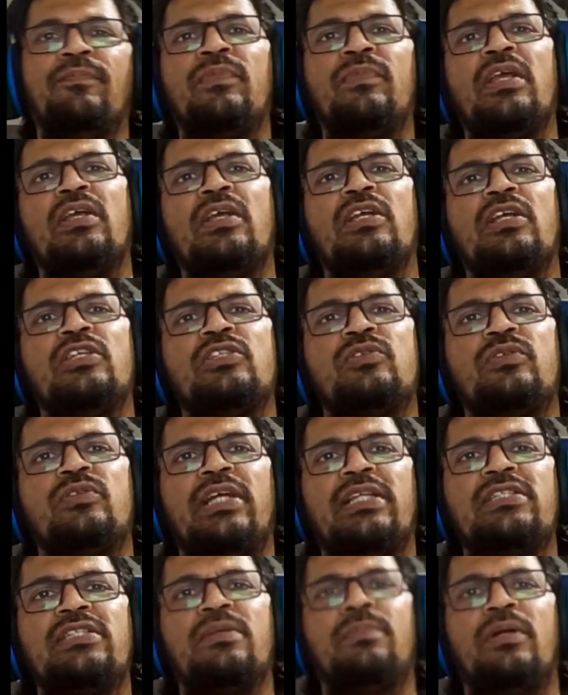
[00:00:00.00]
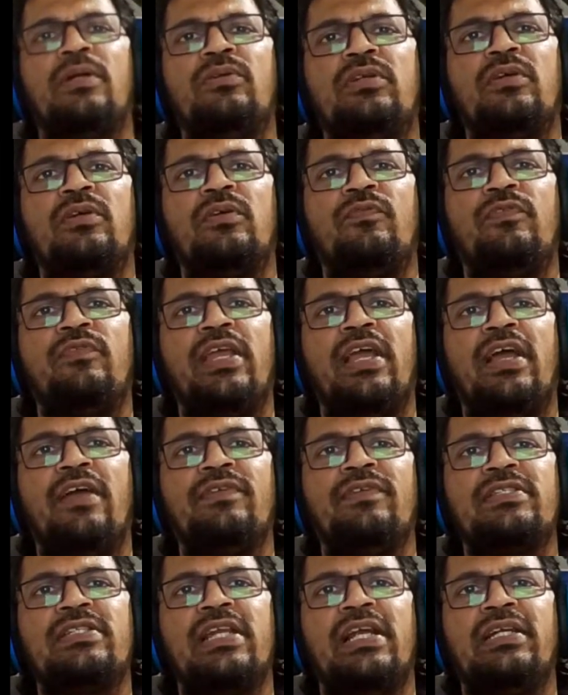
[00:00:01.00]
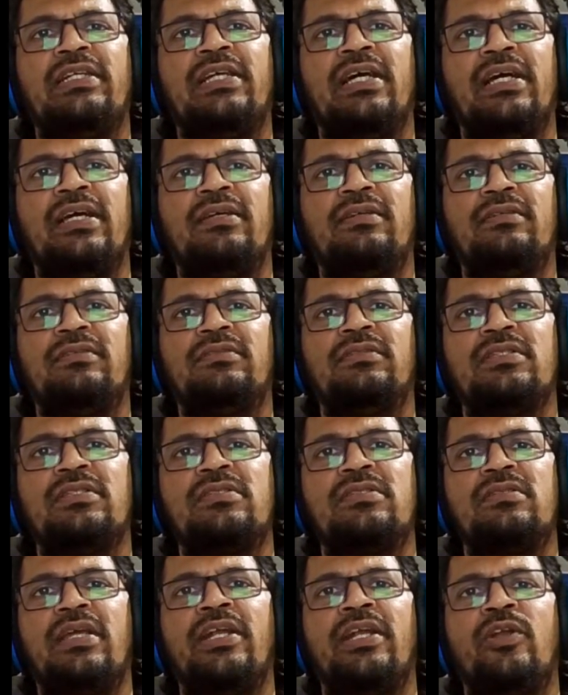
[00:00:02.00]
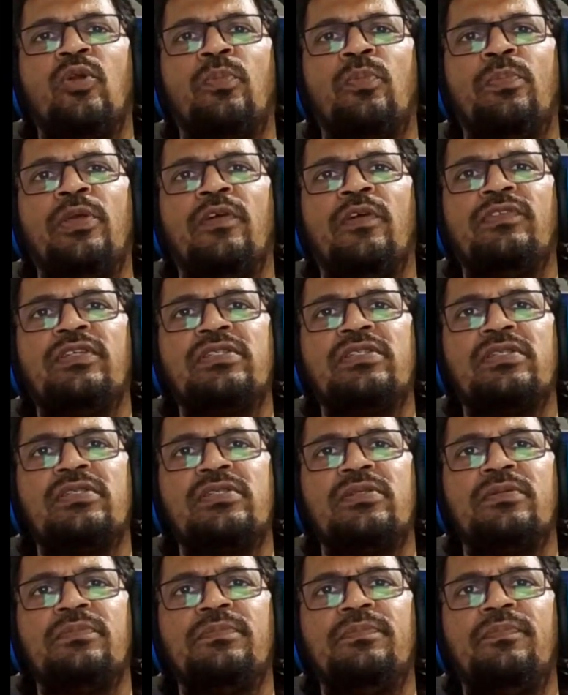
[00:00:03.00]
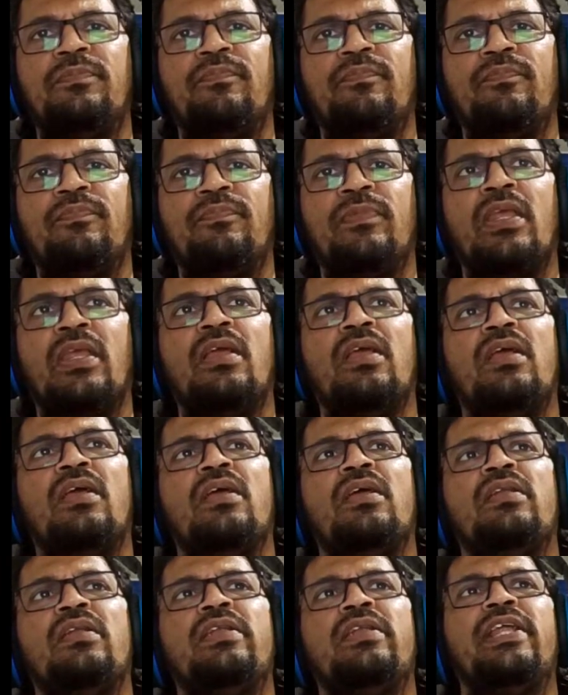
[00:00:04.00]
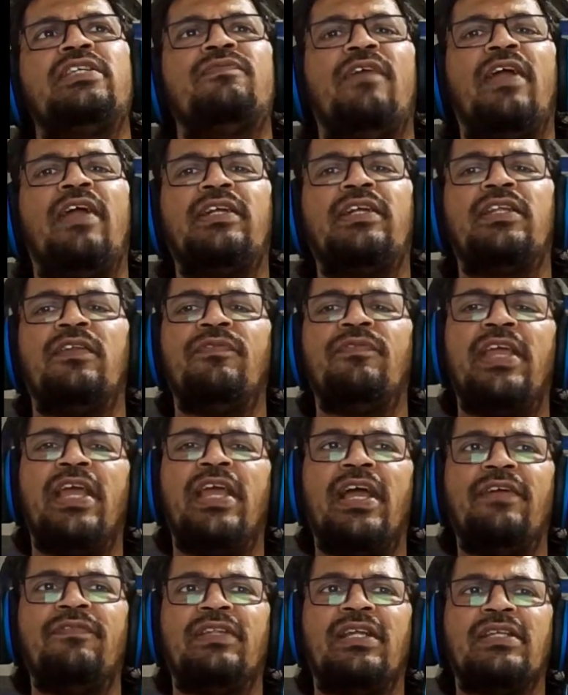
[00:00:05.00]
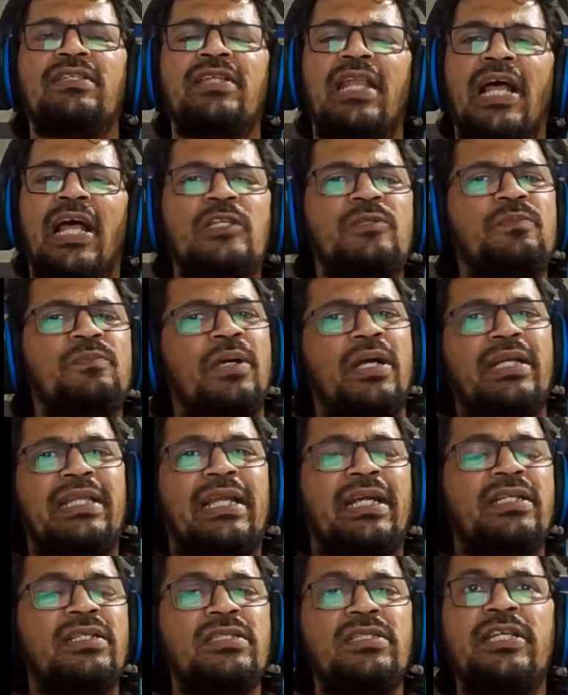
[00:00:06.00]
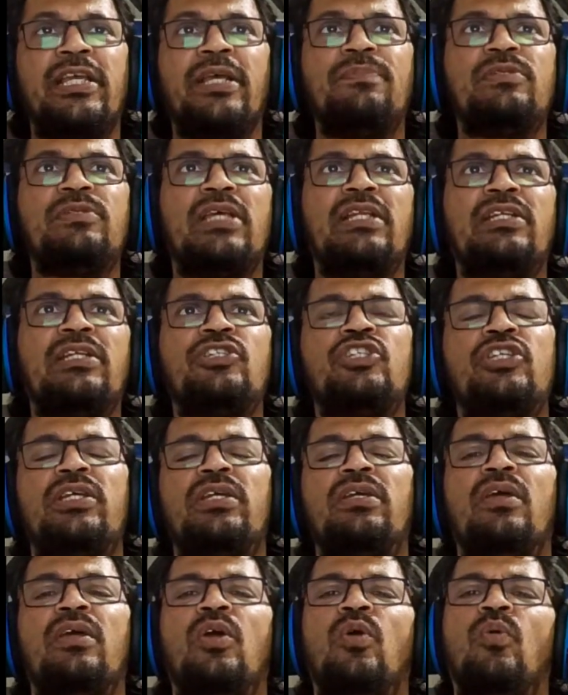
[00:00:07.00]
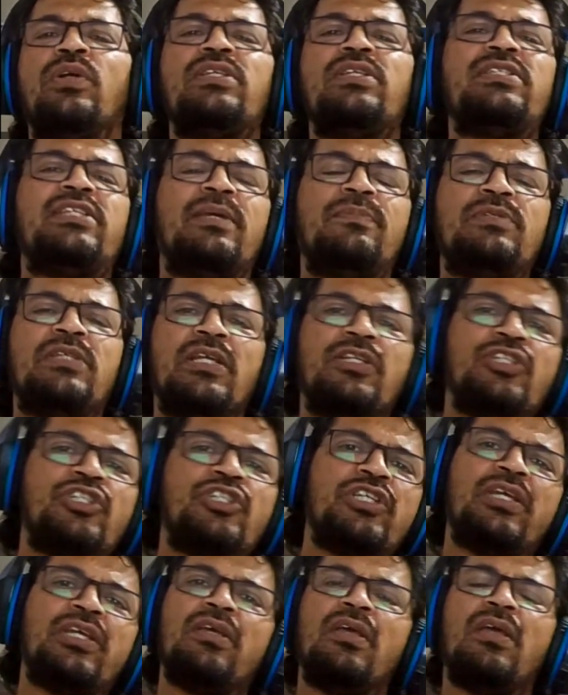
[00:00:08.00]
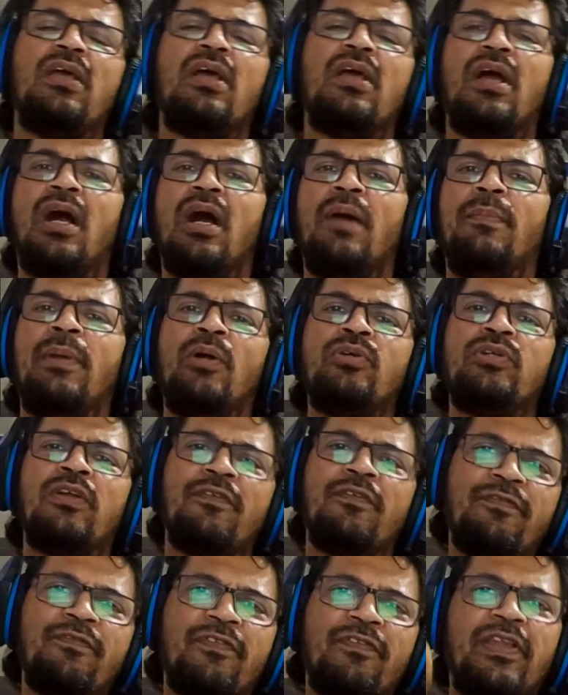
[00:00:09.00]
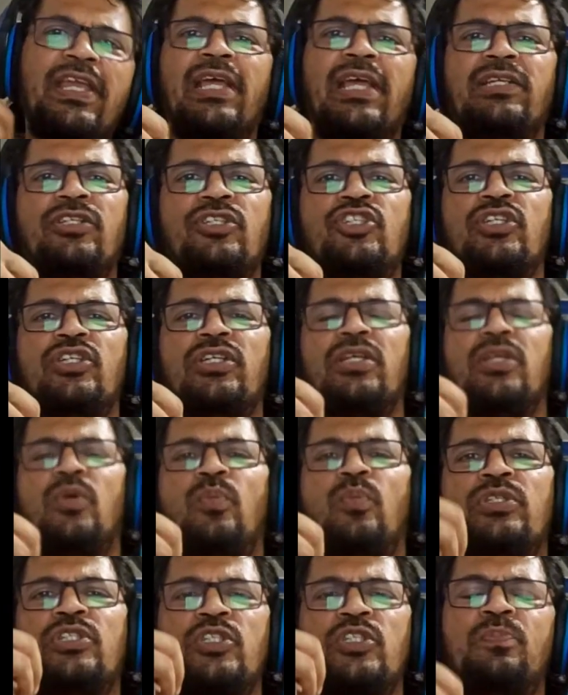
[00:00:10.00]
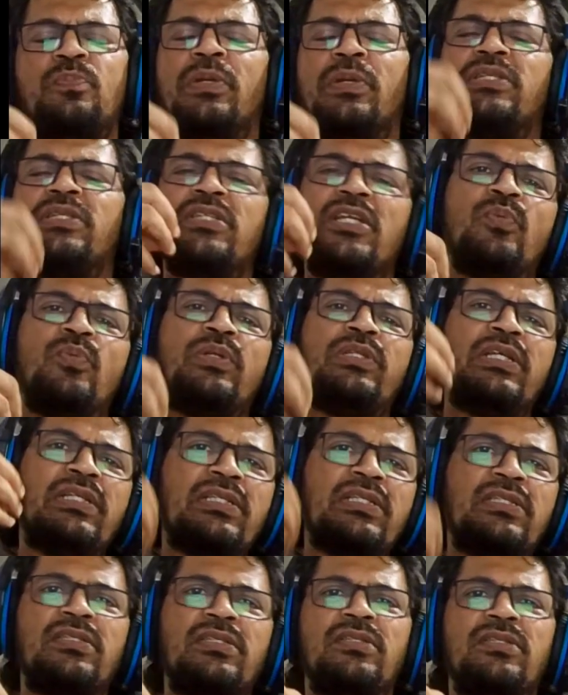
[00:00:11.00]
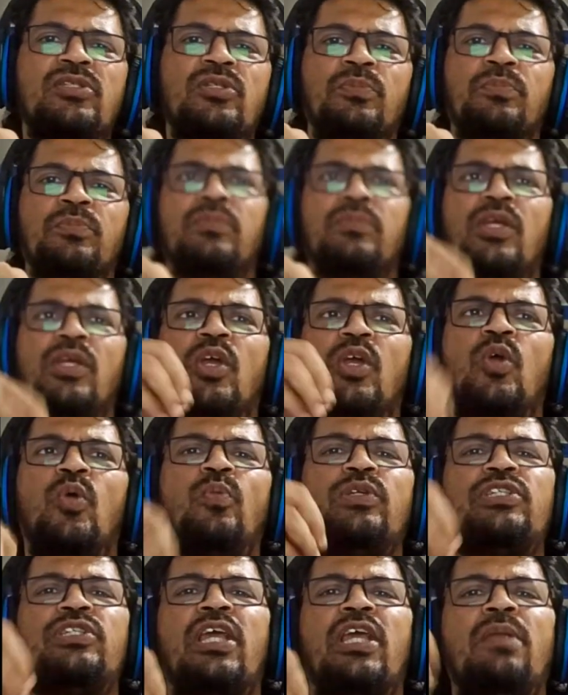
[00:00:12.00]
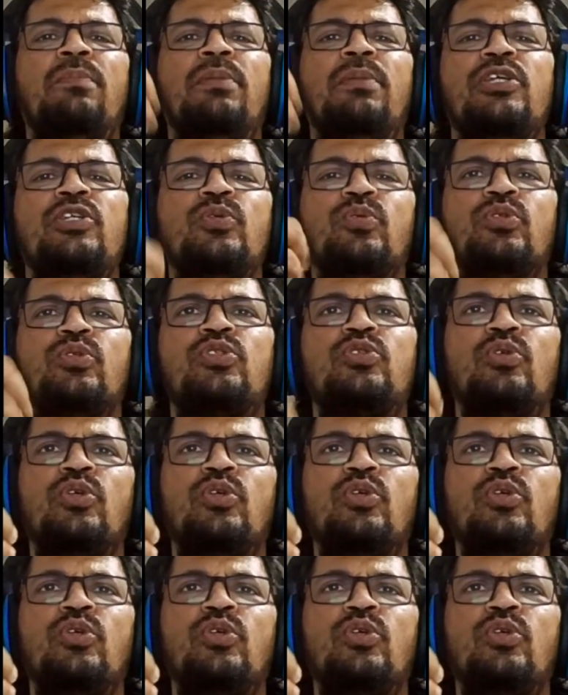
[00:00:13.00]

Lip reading: So that's about we have as delta, this entropy of the system. Next factor we have, that's the last part, that is Gibbs energy. What is Gibbs energy? amount of free energy which is present within a system which can be used to do